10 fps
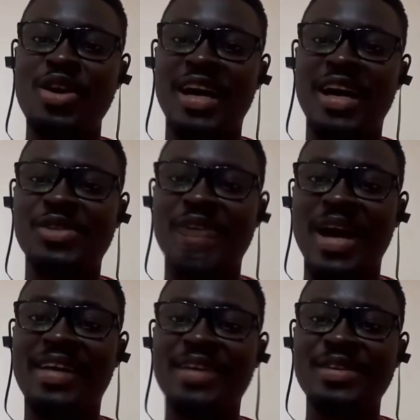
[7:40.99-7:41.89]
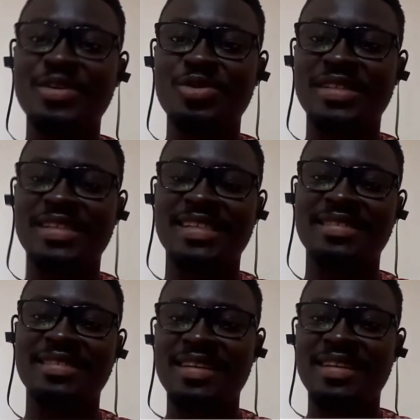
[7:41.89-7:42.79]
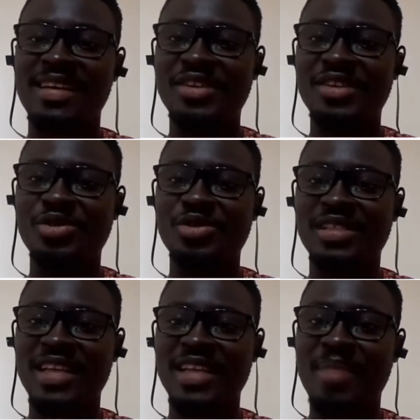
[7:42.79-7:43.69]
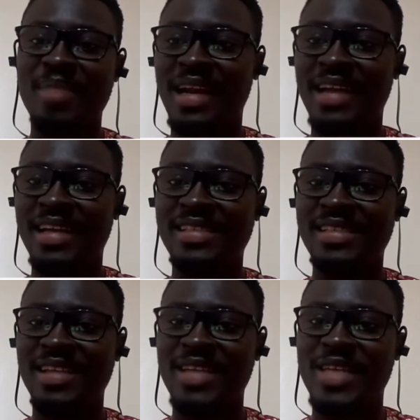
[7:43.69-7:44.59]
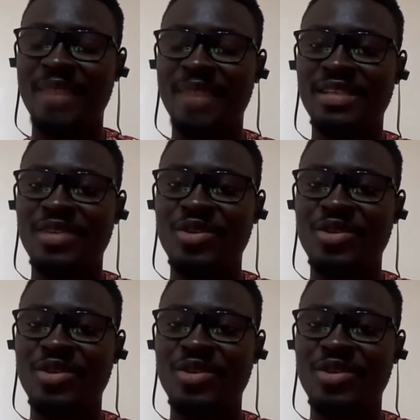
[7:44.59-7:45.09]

uh, to agree to certain issues in a manner that sometimes